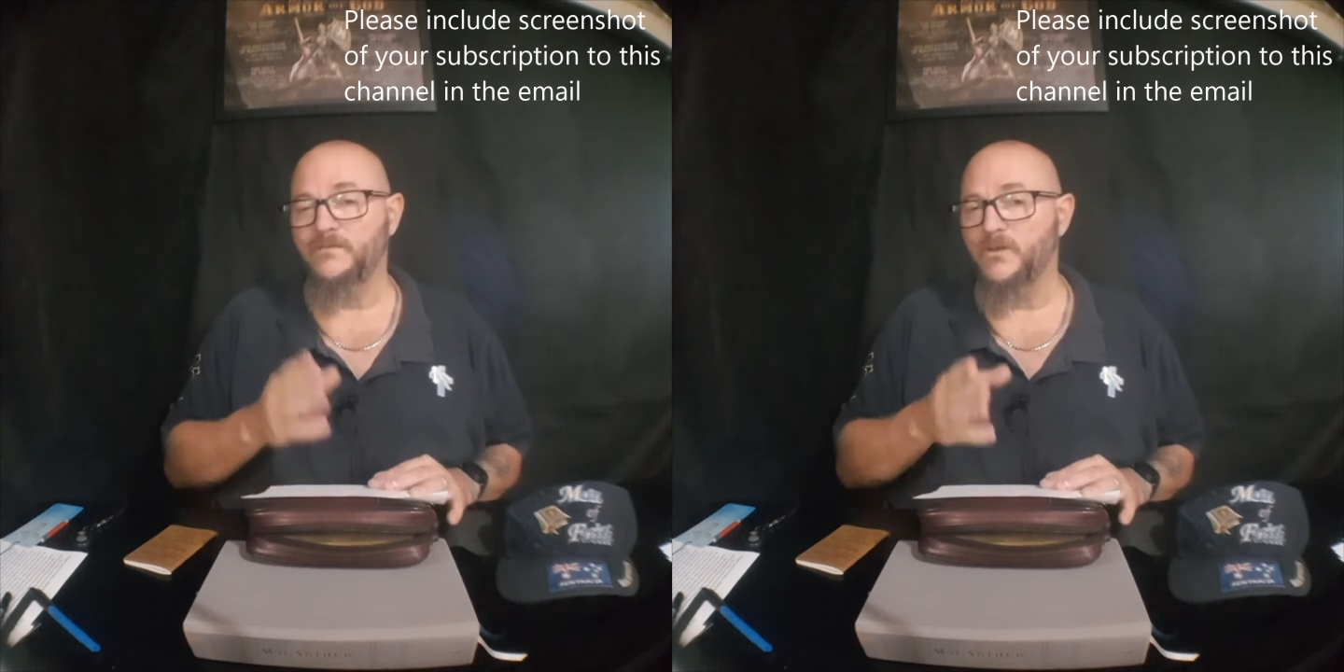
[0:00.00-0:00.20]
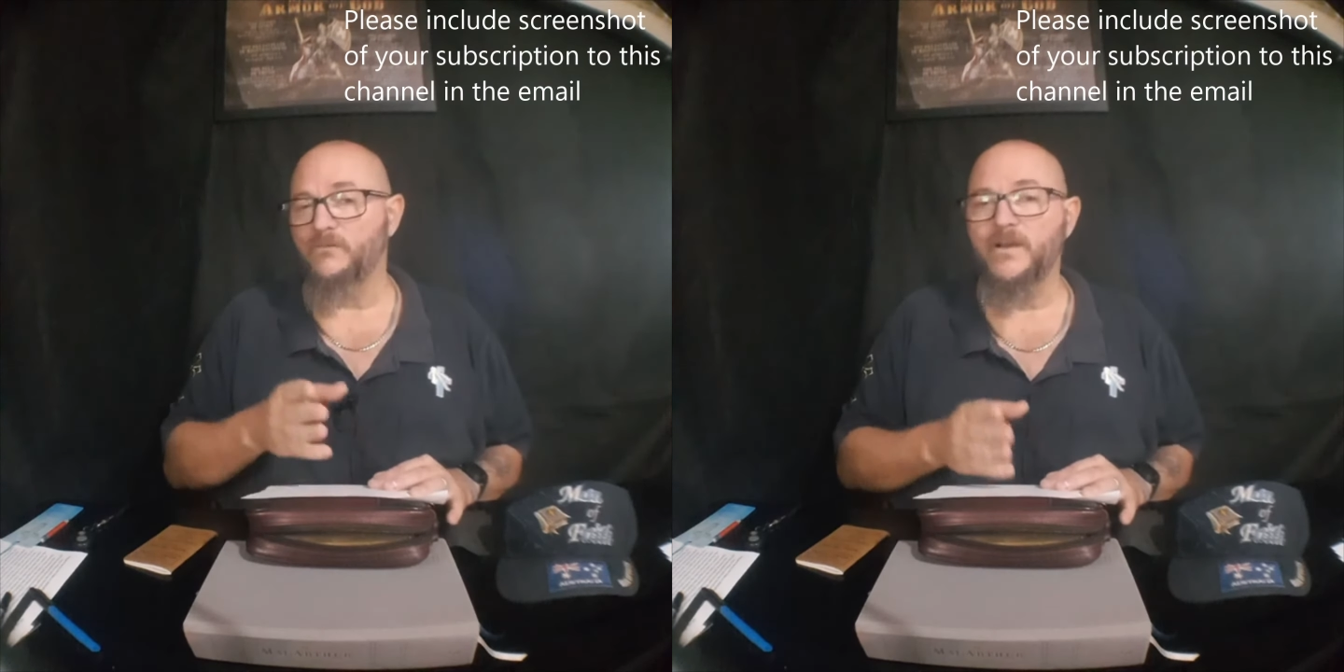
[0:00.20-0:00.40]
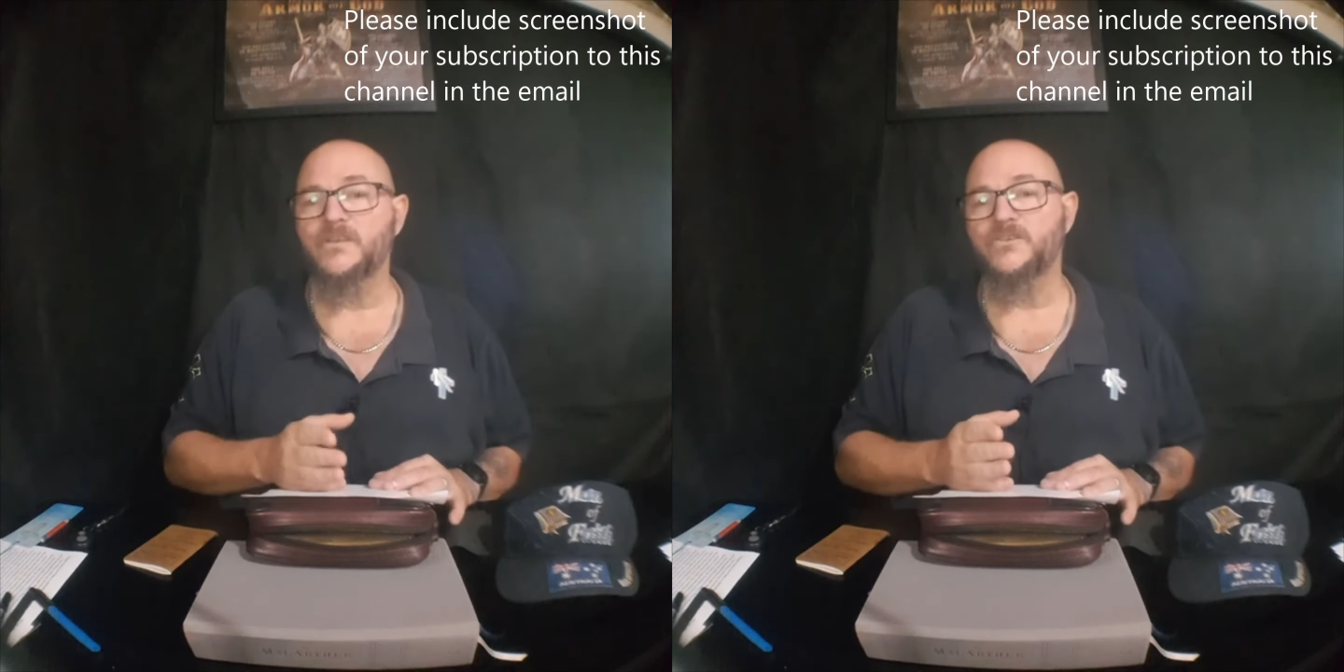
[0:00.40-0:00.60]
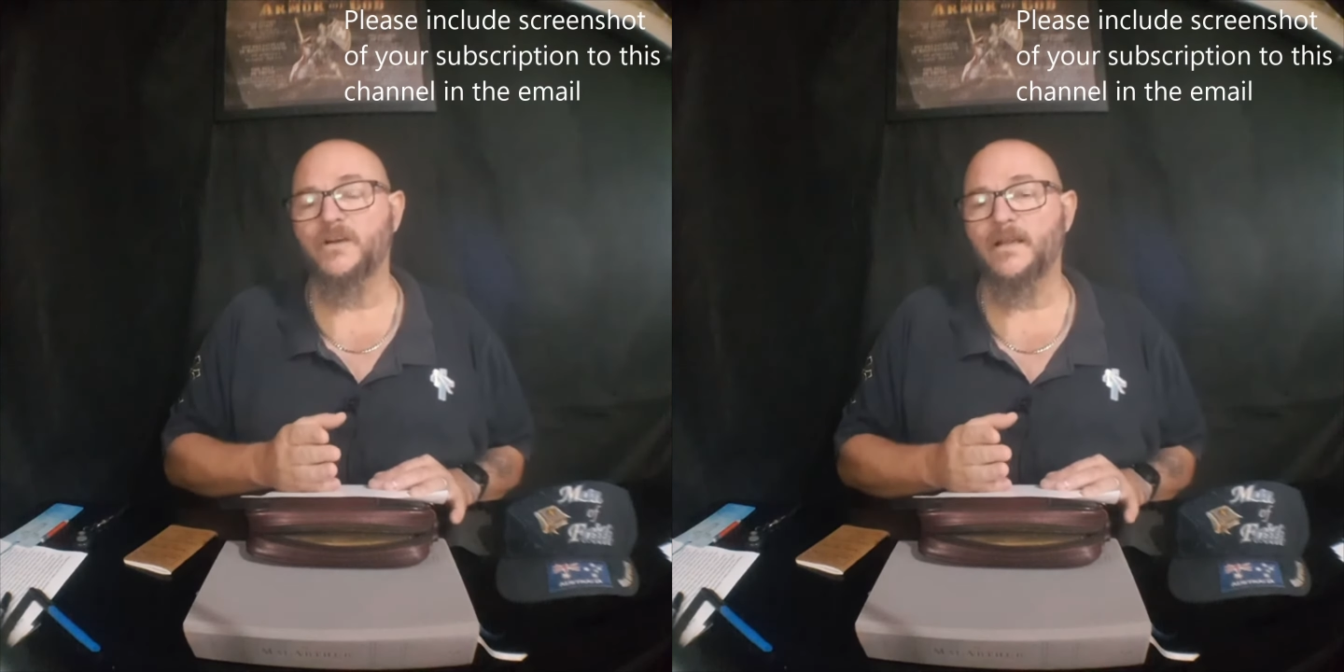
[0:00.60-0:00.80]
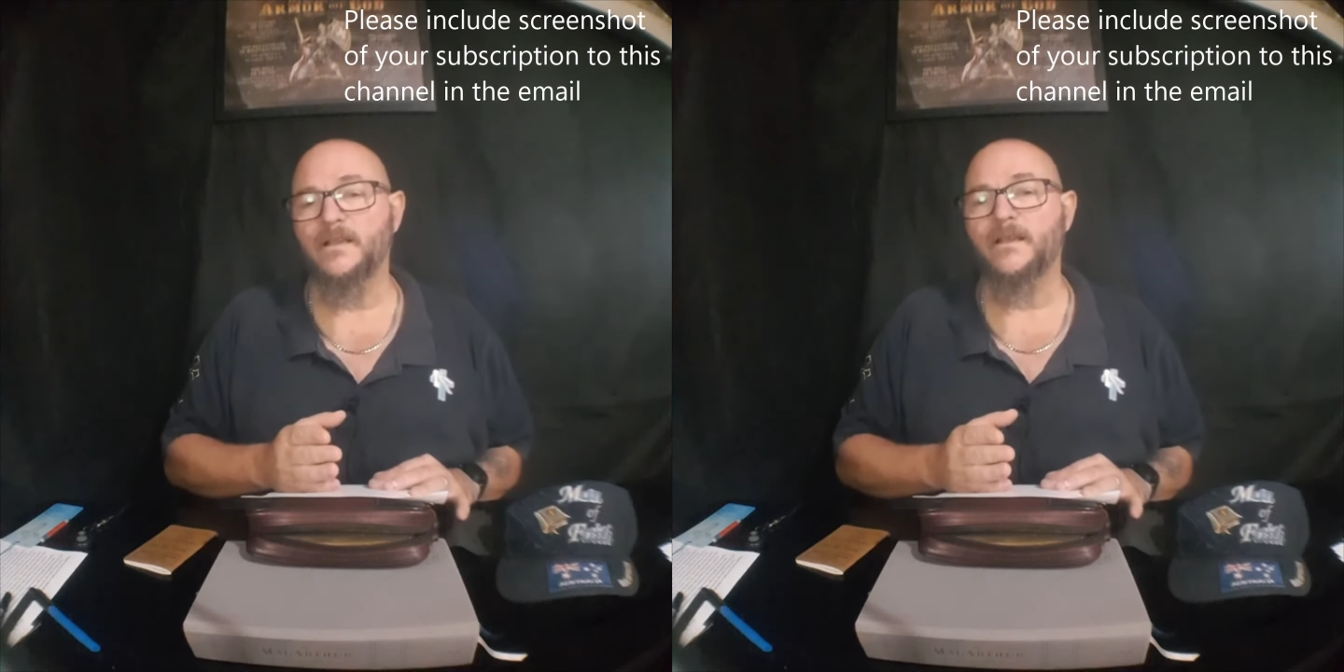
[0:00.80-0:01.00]
if you're in
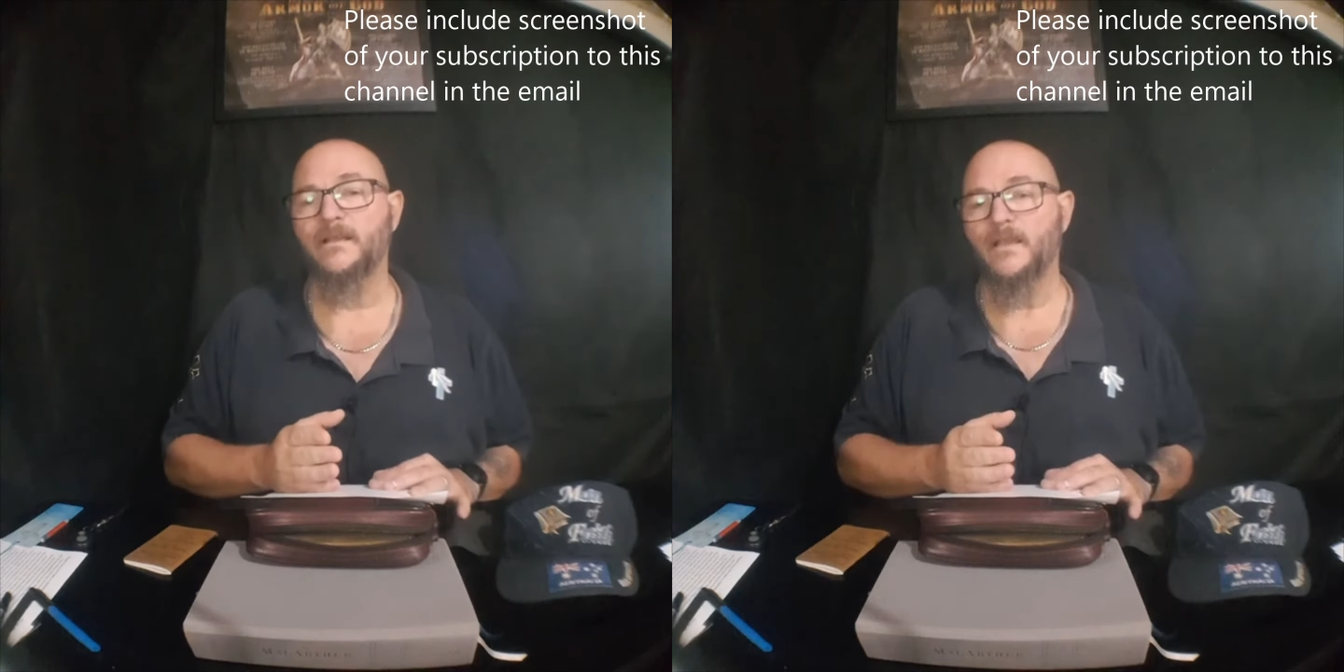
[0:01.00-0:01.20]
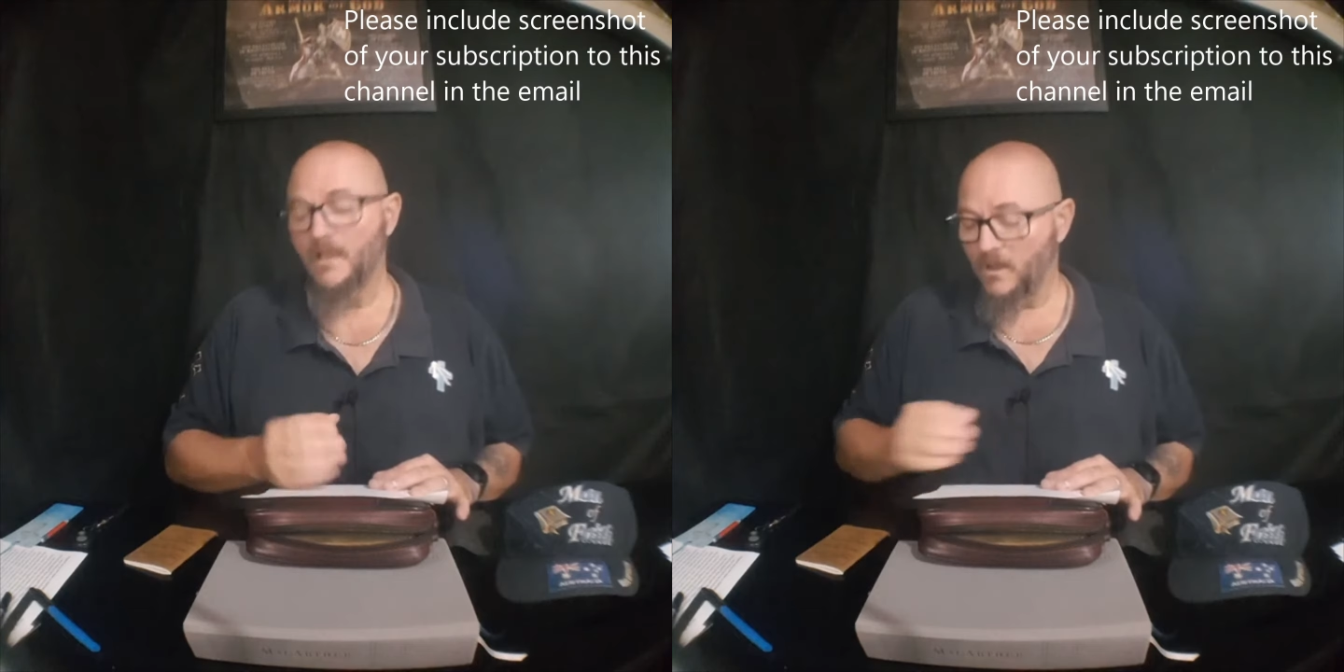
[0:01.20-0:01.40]
Australia,